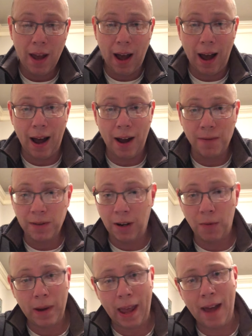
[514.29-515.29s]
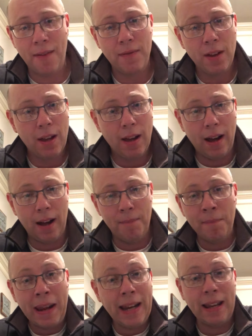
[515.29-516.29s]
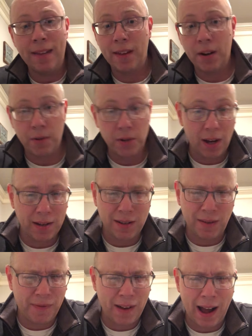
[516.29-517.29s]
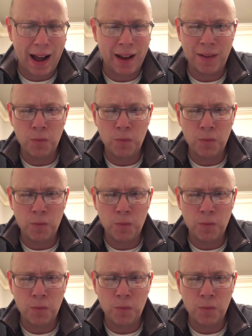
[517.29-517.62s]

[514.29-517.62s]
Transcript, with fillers: Uh, you know, we have uh, media that'll justify